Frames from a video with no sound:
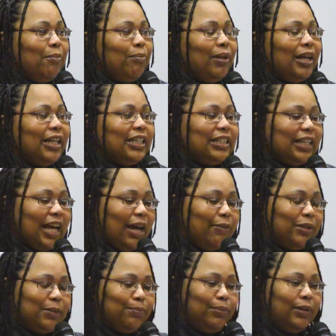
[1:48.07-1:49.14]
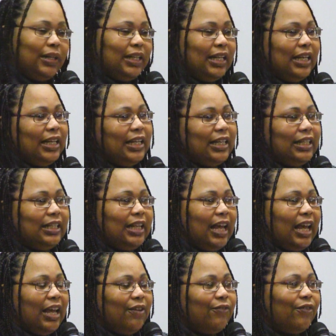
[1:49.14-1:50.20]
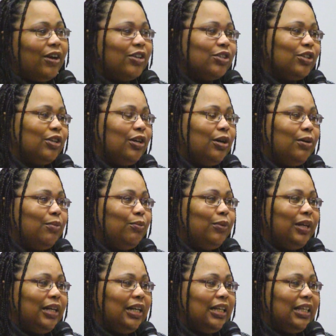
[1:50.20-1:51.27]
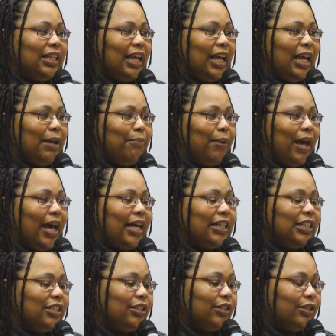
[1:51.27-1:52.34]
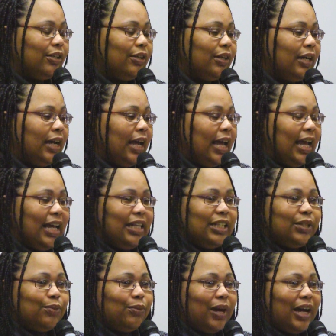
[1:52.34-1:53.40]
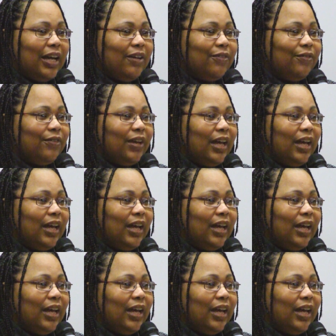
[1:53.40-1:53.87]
Plus, I was put in a foster home with a pastor and his wife.